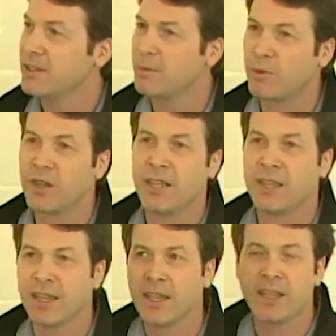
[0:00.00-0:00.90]
to
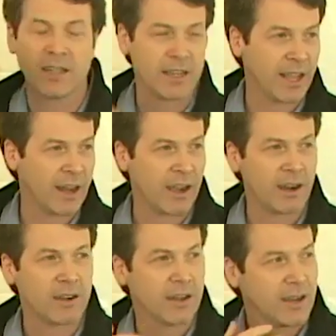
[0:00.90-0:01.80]
breathe in the
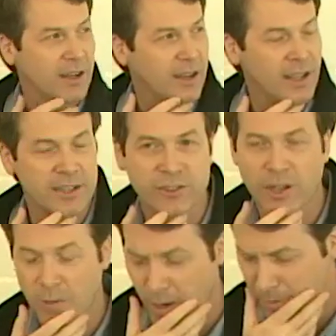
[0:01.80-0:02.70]
air, and
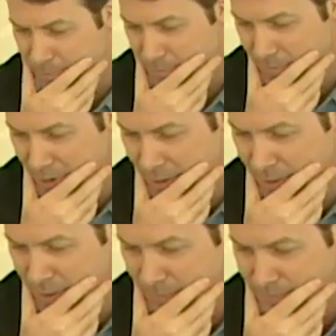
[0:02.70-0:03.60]
so
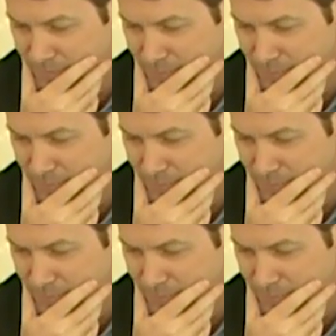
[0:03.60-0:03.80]
on.